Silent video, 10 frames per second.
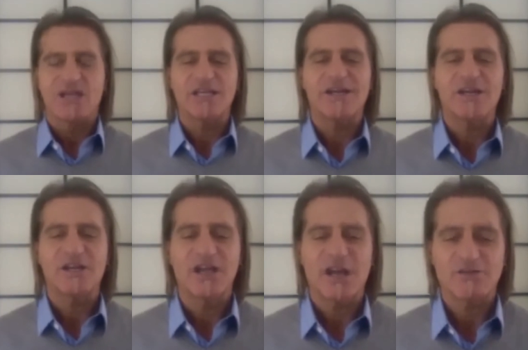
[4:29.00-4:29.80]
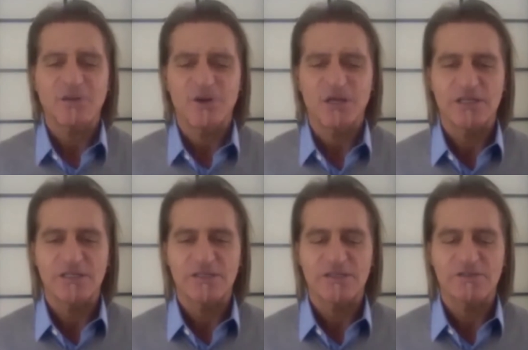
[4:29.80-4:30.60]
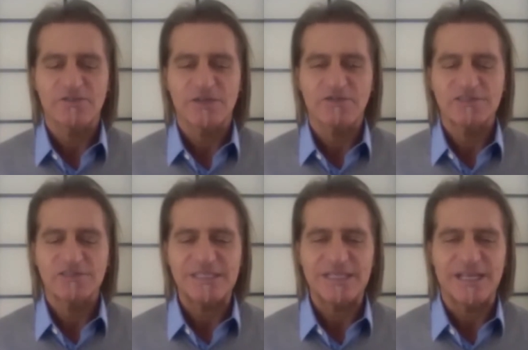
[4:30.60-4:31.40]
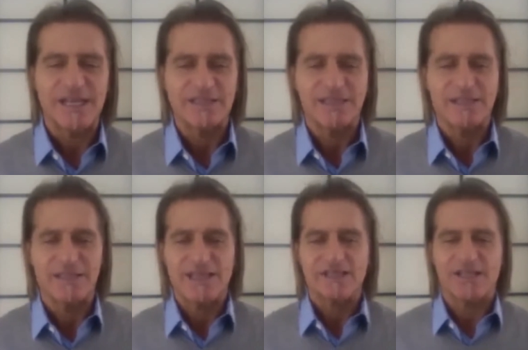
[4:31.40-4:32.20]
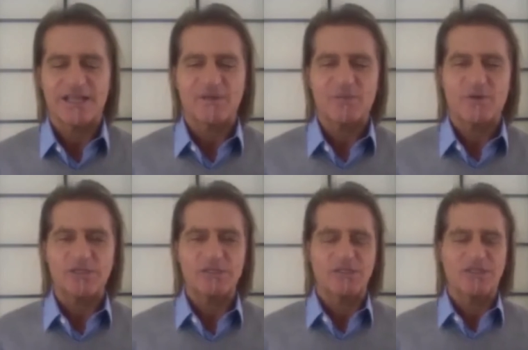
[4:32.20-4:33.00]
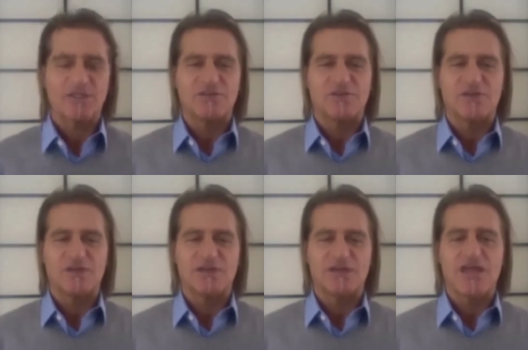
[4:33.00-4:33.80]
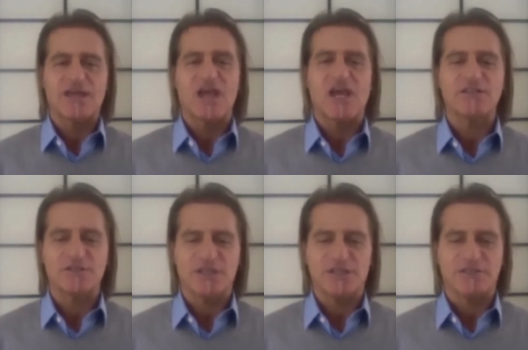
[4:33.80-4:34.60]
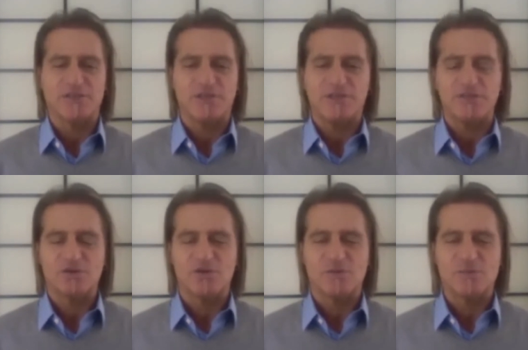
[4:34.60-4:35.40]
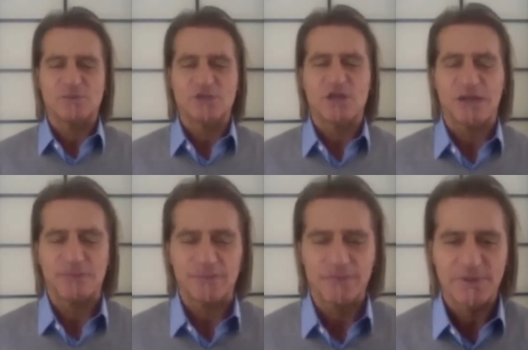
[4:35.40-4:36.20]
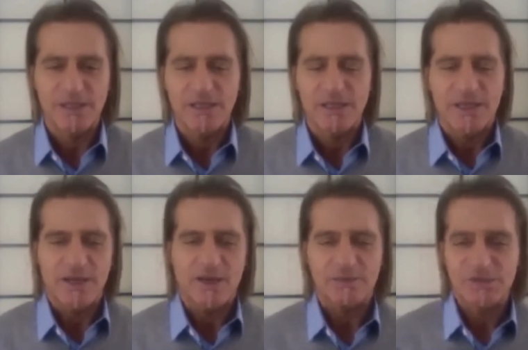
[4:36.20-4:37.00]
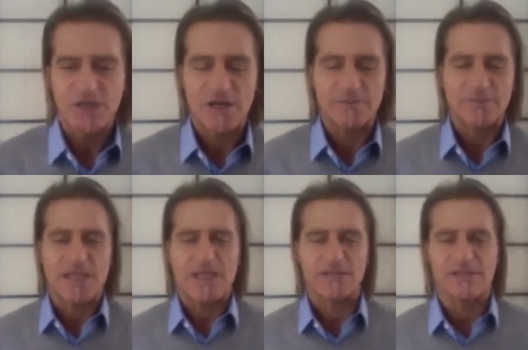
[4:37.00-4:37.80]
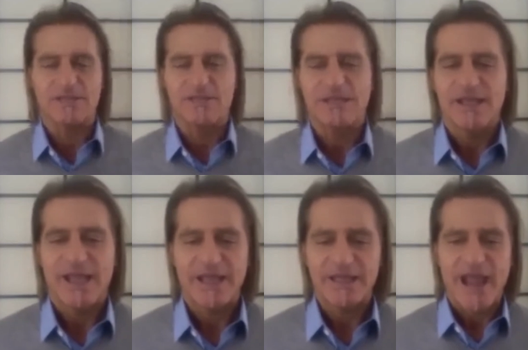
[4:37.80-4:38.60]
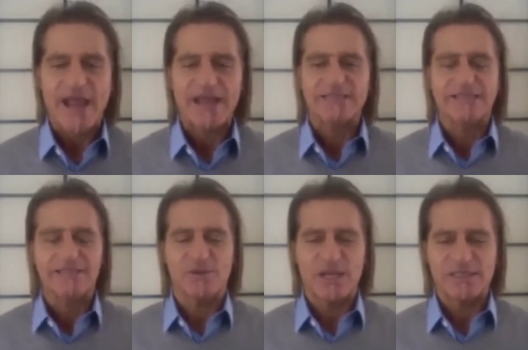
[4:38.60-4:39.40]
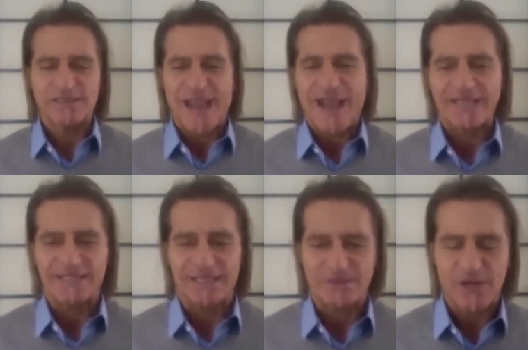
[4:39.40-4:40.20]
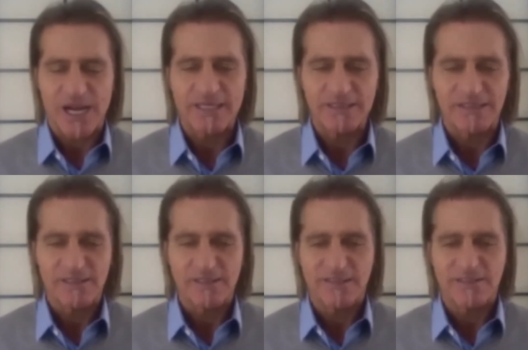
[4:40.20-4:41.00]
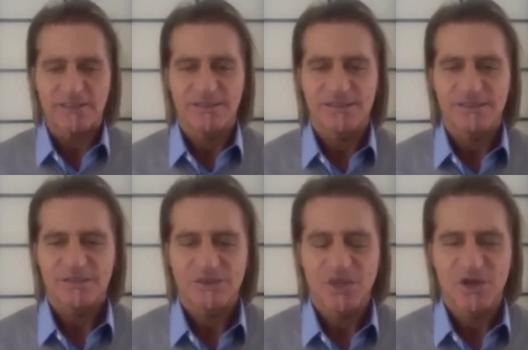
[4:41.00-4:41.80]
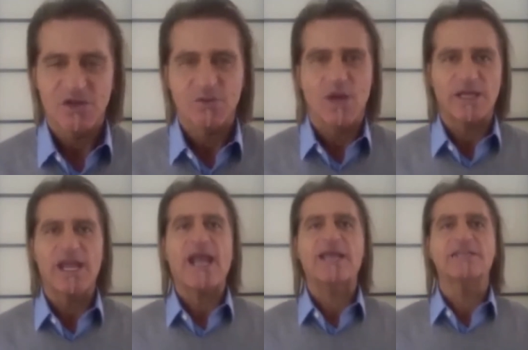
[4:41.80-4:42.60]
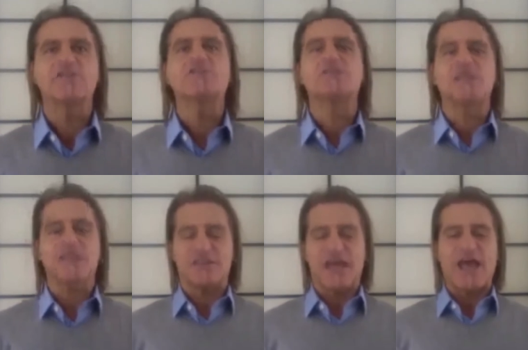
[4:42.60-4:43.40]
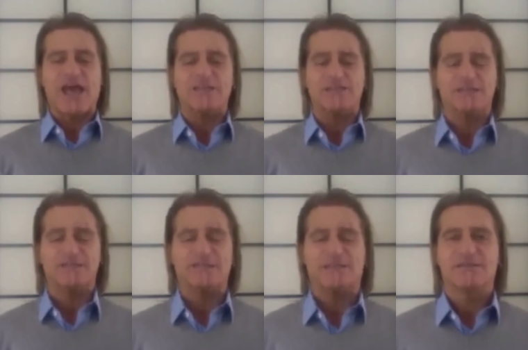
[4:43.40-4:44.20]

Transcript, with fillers: unheard of or you've never seen it that like a president of a, a country to be so absurd observe and and acting the way he's acting, right? Right. So on one hand, you see that,